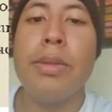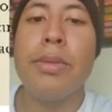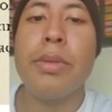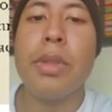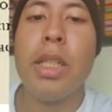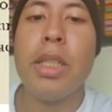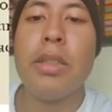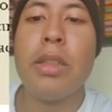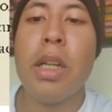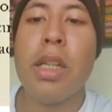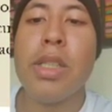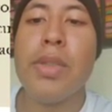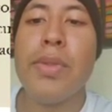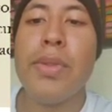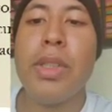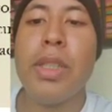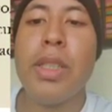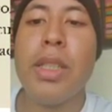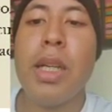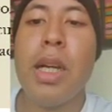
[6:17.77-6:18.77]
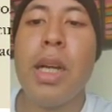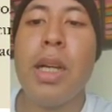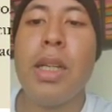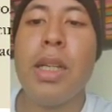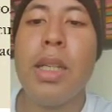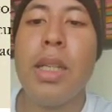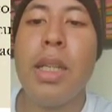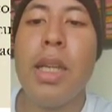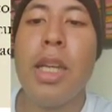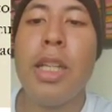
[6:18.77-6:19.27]
that transfer their
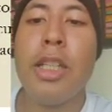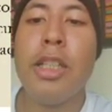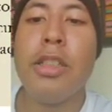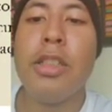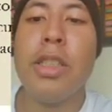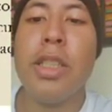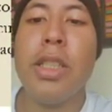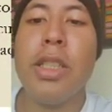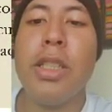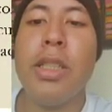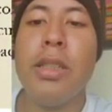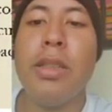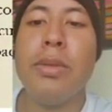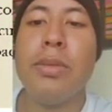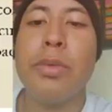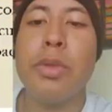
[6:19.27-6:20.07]
heat energy